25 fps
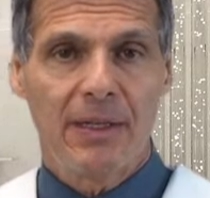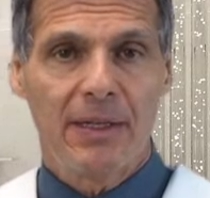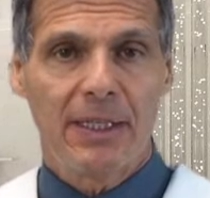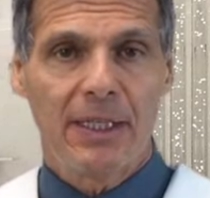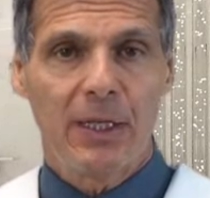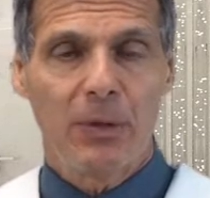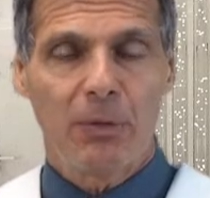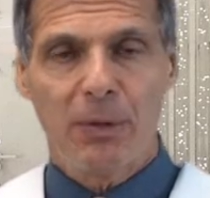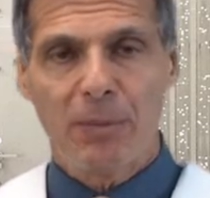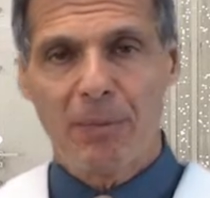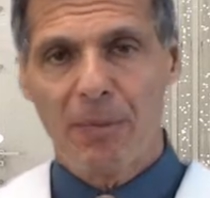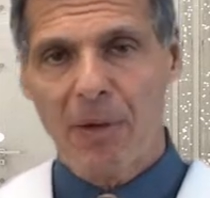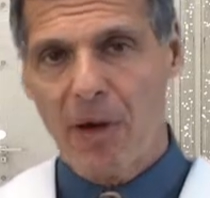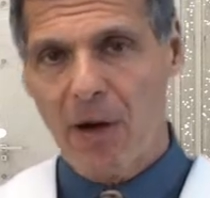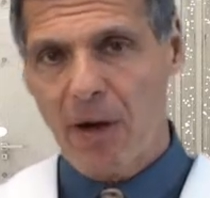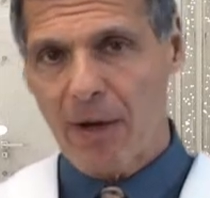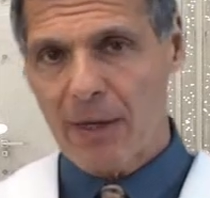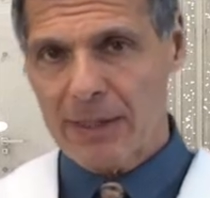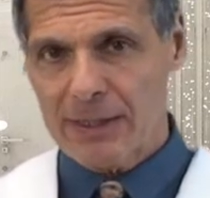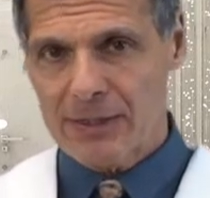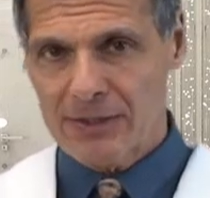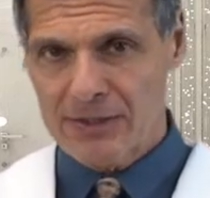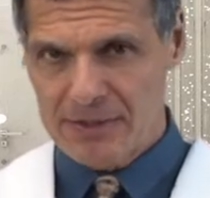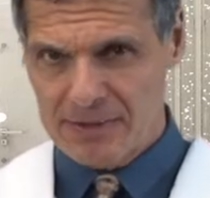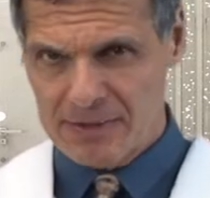You know, with
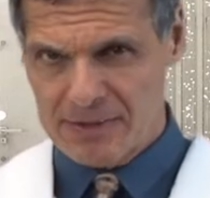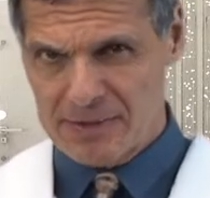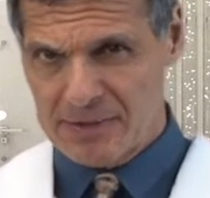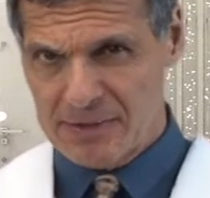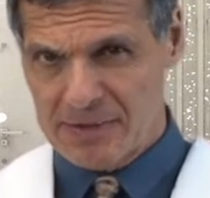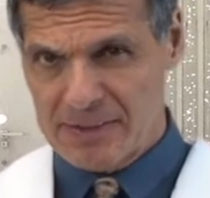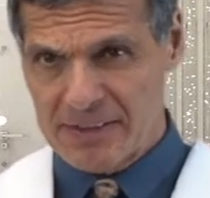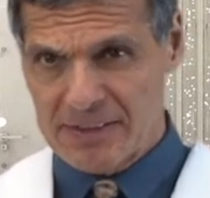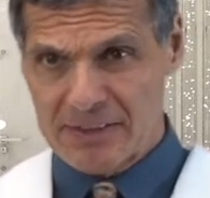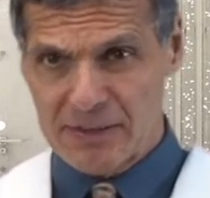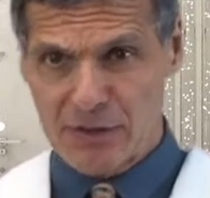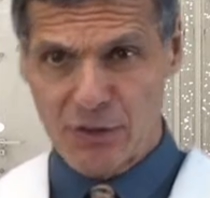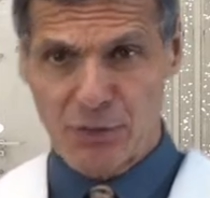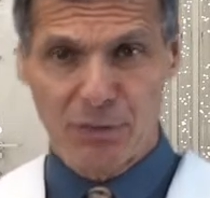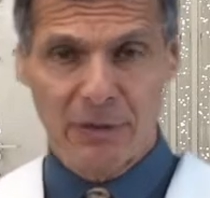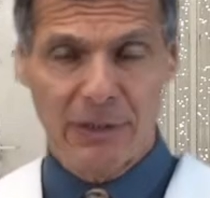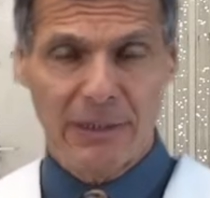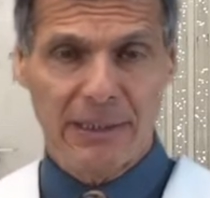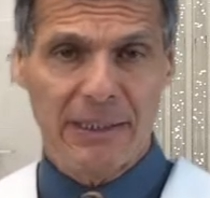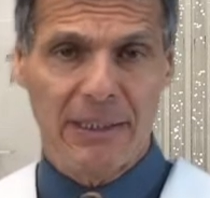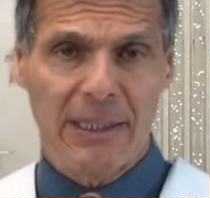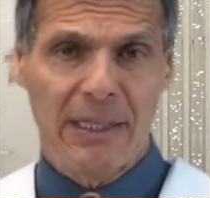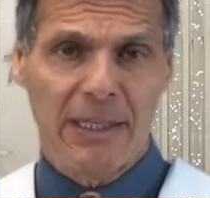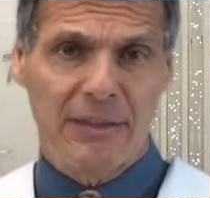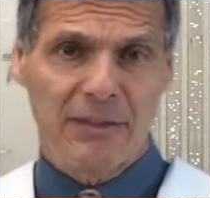Parkinson's disease, it's
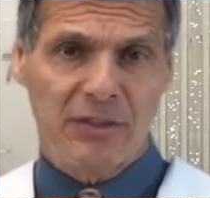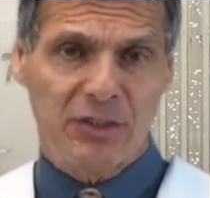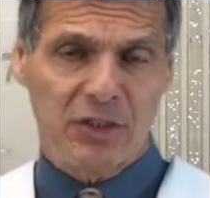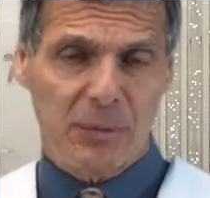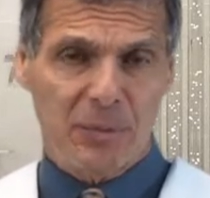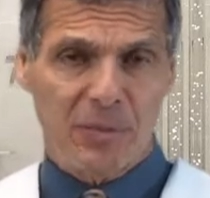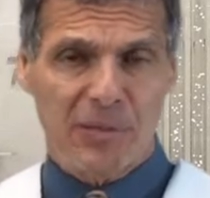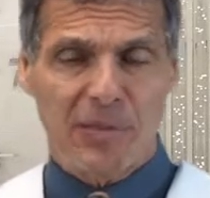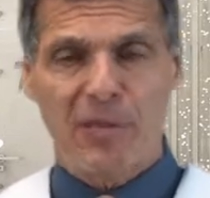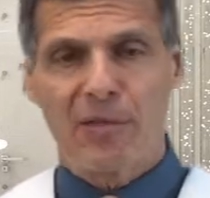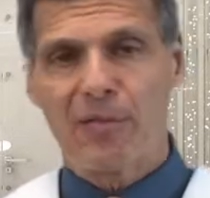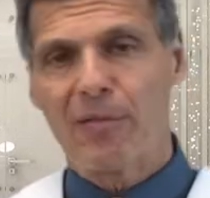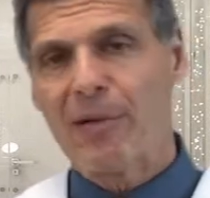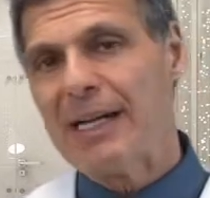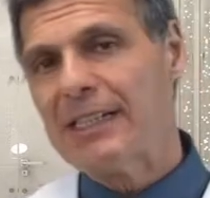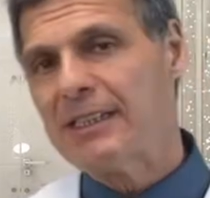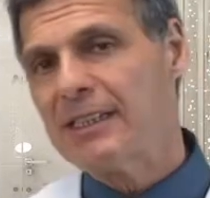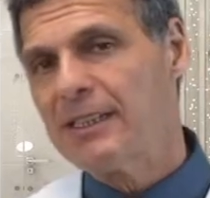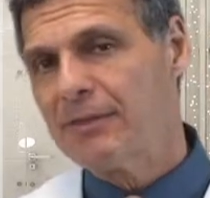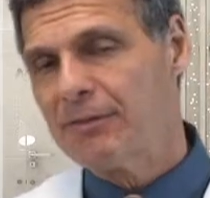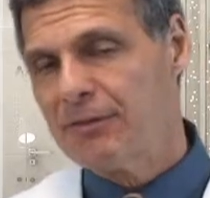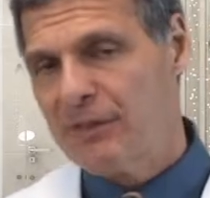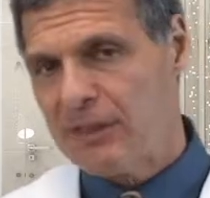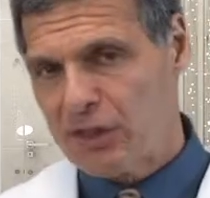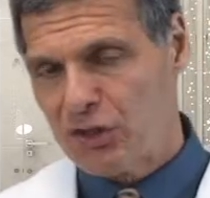really just a
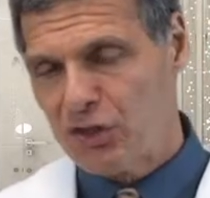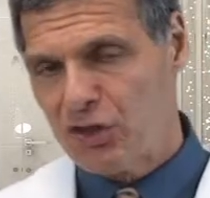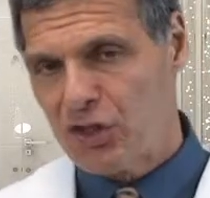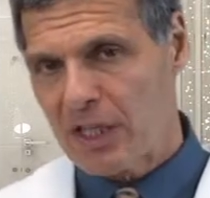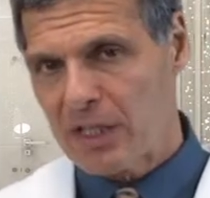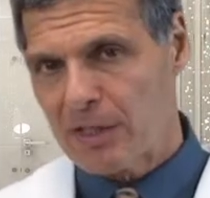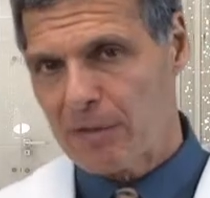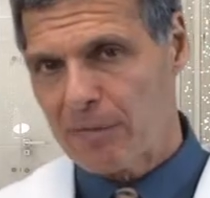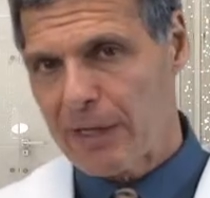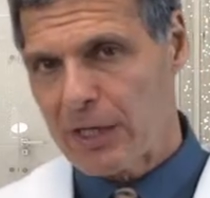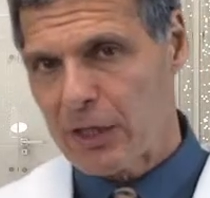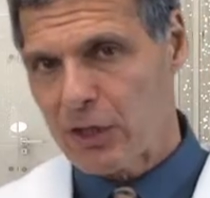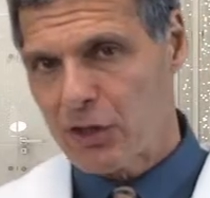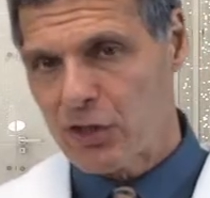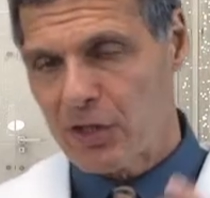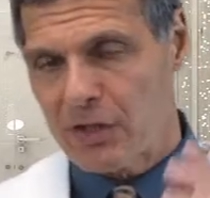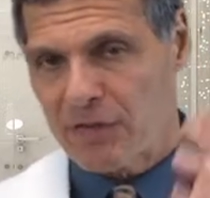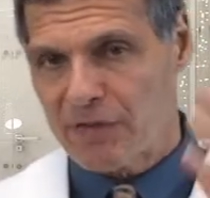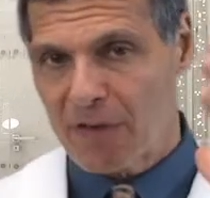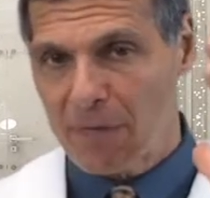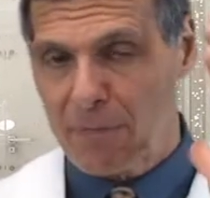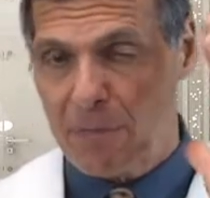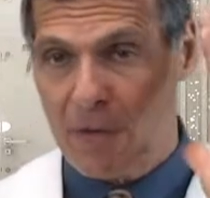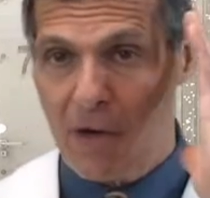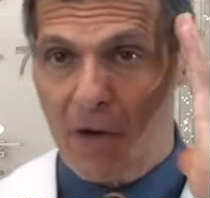progressive degeneration
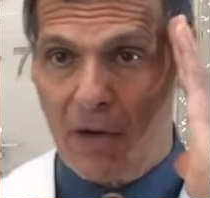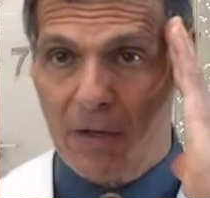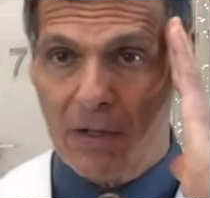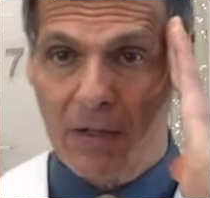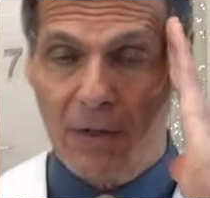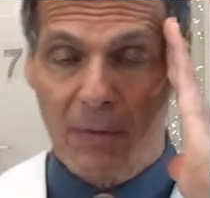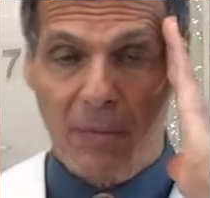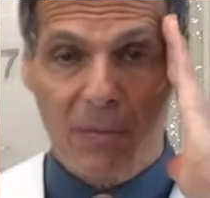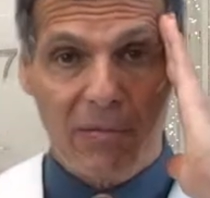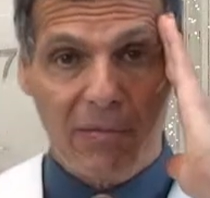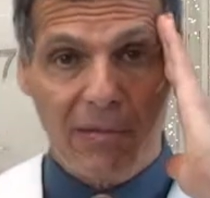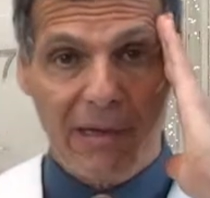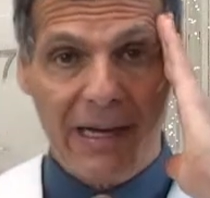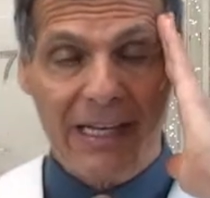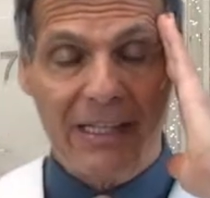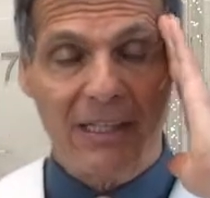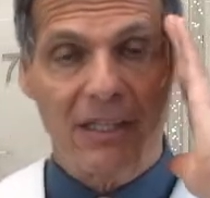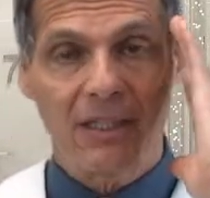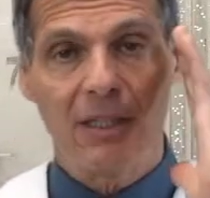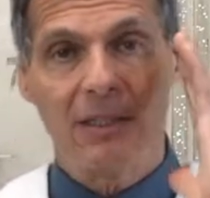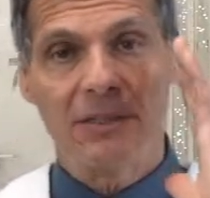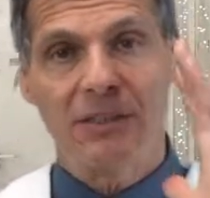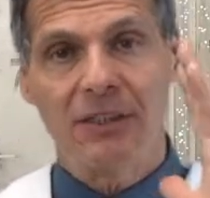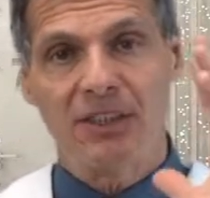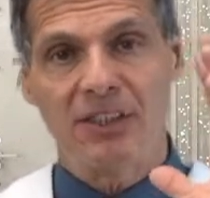of a part of the brain
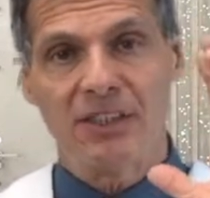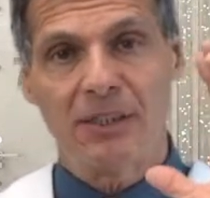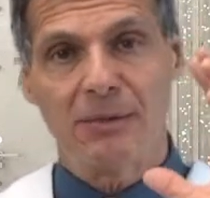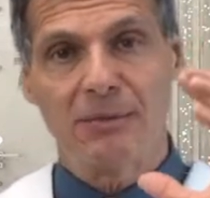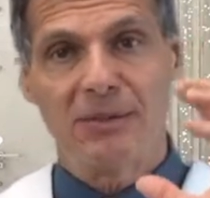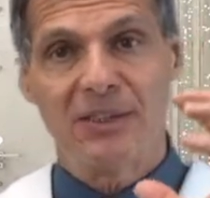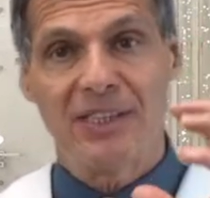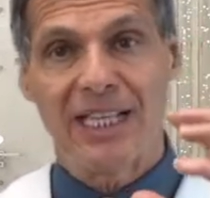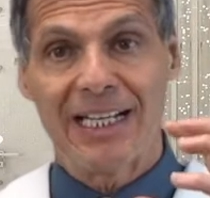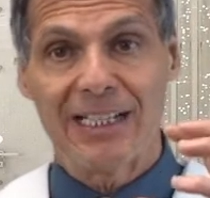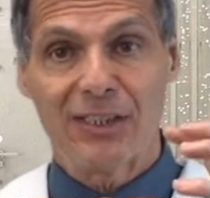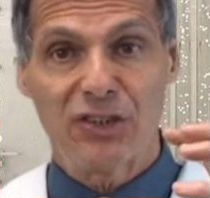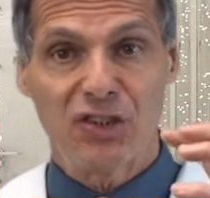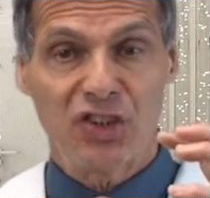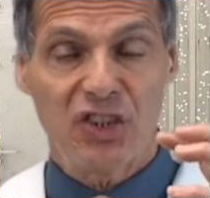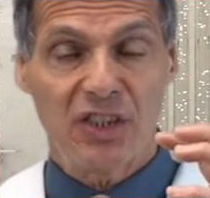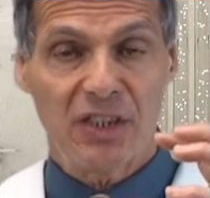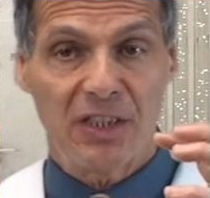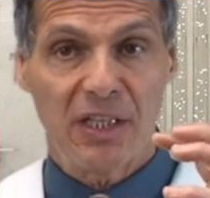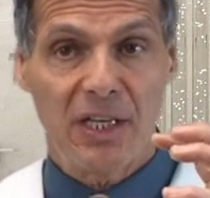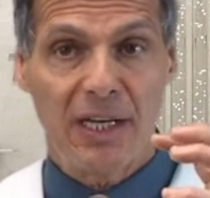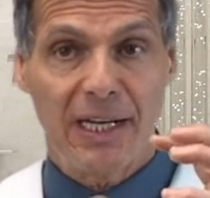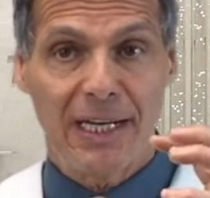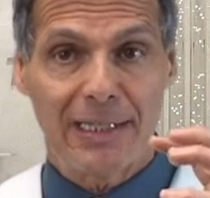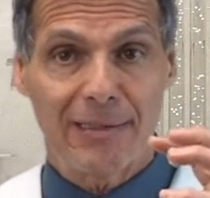called the substantia
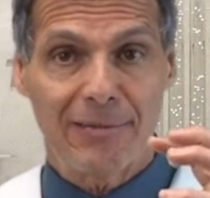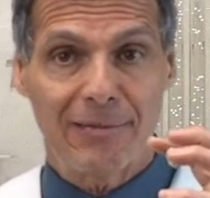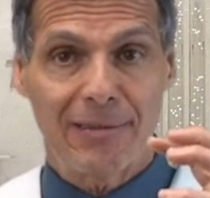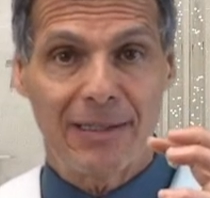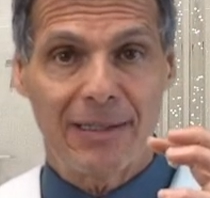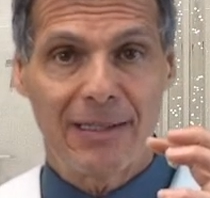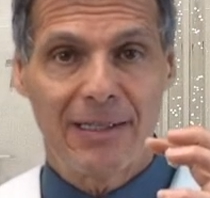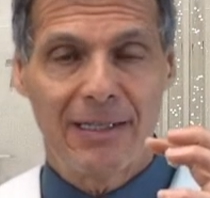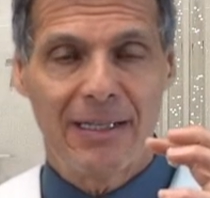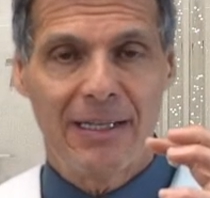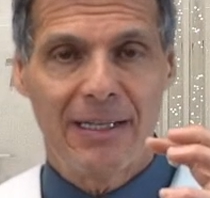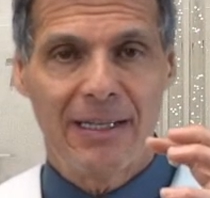nigra.